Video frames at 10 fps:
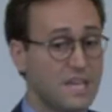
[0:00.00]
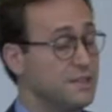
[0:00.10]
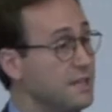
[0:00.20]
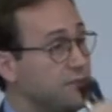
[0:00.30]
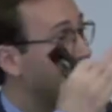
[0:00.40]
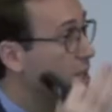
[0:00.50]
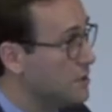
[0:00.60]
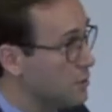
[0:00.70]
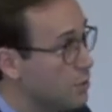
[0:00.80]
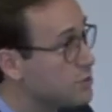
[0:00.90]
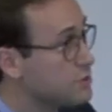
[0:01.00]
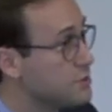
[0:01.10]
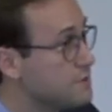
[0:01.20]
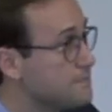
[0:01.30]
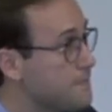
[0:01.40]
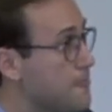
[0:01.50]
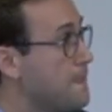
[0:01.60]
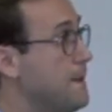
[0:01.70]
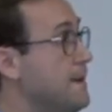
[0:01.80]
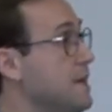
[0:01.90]
Then he filed a lawsuit.
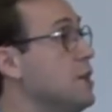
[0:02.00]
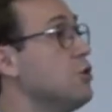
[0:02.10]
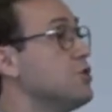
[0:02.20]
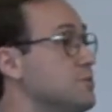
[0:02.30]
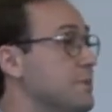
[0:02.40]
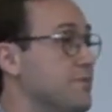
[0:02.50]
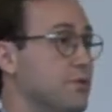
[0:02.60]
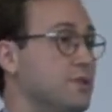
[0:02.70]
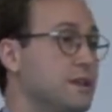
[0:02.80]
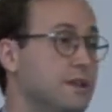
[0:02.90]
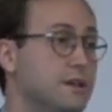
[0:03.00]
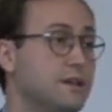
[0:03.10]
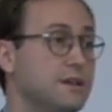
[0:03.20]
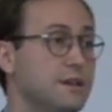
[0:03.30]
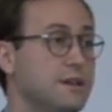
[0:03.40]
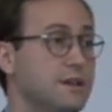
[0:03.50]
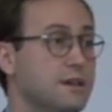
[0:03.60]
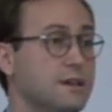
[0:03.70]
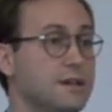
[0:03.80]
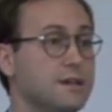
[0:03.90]
He lost before the uh,
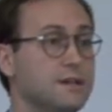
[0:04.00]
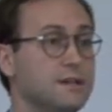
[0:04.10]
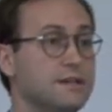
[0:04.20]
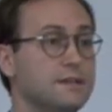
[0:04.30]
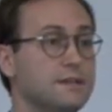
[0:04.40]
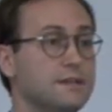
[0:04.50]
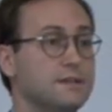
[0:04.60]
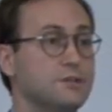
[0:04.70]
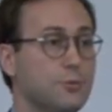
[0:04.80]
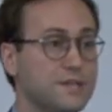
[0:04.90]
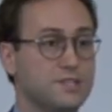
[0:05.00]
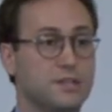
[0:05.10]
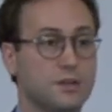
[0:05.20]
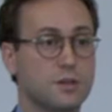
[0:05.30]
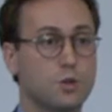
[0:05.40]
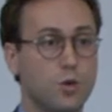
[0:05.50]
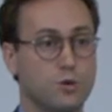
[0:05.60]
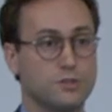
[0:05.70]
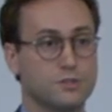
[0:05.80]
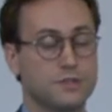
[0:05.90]
uh, uh, domestic
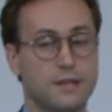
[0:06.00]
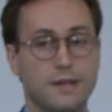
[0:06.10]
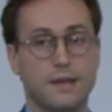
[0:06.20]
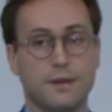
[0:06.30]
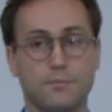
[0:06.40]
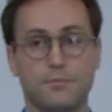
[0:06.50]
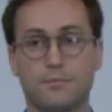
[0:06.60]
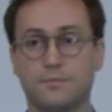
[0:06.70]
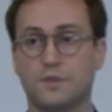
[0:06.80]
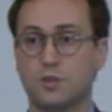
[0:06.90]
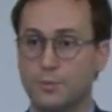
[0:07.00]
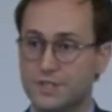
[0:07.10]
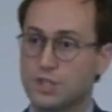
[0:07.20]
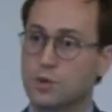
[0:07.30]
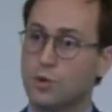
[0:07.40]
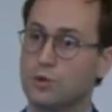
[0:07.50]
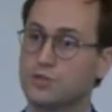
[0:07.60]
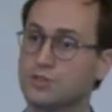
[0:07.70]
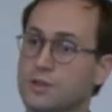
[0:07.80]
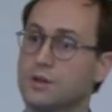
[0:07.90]
courts. The domestic
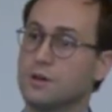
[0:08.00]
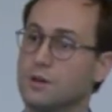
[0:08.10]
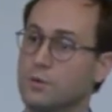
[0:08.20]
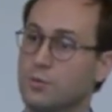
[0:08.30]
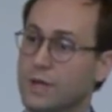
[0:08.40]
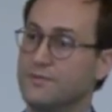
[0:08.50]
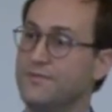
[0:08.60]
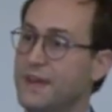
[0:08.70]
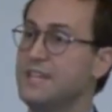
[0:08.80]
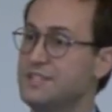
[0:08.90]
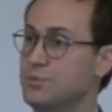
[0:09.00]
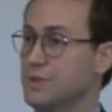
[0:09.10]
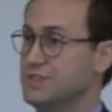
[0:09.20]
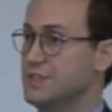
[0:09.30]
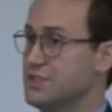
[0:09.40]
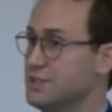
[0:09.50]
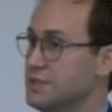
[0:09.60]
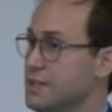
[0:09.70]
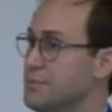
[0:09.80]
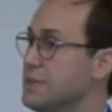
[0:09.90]
courts, when faced with such
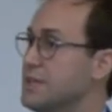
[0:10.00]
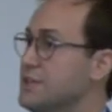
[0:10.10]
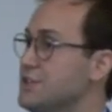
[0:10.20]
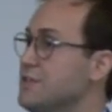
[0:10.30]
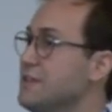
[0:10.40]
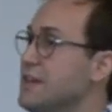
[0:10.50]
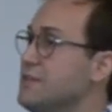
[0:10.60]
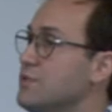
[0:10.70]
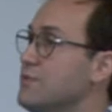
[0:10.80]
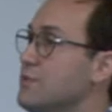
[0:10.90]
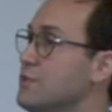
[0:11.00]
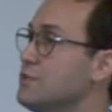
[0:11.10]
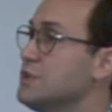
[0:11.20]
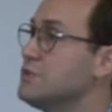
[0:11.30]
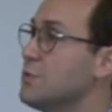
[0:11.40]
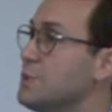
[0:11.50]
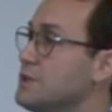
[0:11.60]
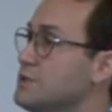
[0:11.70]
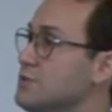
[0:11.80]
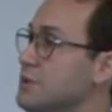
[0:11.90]
an application, they refer the
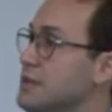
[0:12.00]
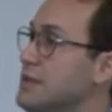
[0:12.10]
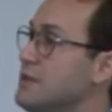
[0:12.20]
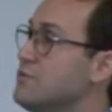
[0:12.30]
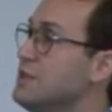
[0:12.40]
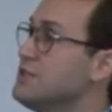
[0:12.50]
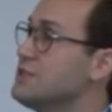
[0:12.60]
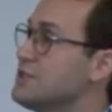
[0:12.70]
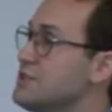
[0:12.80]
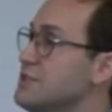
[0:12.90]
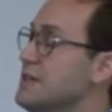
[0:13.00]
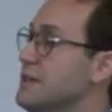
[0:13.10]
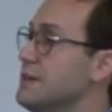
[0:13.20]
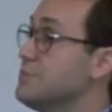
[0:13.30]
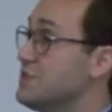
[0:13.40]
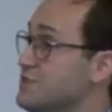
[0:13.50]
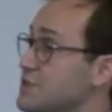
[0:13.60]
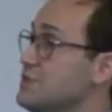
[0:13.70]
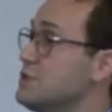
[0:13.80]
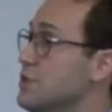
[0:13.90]
topic to the religious uh,
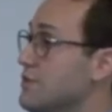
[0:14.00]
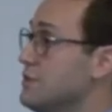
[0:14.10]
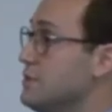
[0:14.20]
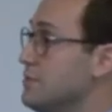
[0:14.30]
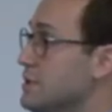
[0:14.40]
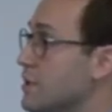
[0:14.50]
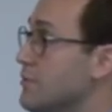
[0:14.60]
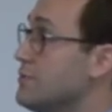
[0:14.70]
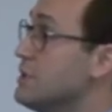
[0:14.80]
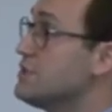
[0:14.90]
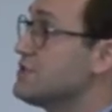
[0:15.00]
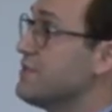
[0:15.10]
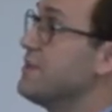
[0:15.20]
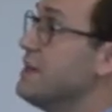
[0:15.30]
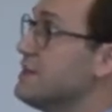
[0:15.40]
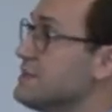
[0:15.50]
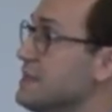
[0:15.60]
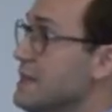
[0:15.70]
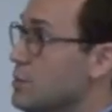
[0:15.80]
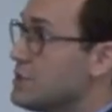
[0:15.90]
presidency of, the, of religious
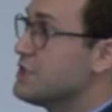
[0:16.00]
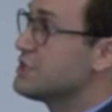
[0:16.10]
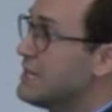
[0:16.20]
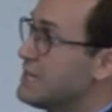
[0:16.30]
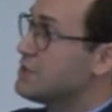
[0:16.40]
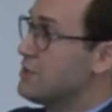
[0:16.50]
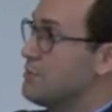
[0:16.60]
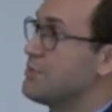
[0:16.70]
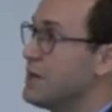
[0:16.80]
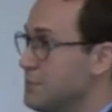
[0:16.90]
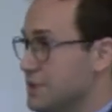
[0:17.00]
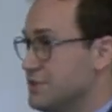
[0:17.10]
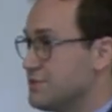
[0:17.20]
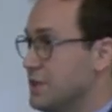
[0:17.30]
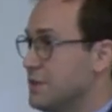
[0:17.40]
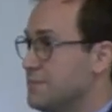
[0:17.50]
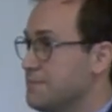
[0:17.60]
affairs, which is linked to the prime ministry.